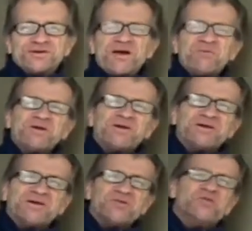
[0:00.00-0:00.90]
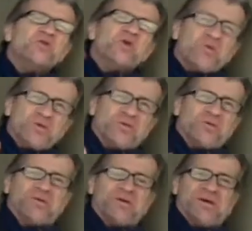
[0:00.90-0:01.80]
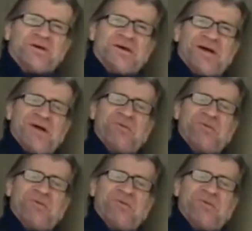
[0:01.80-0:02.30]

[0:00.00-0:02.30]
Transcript: I want to know you. I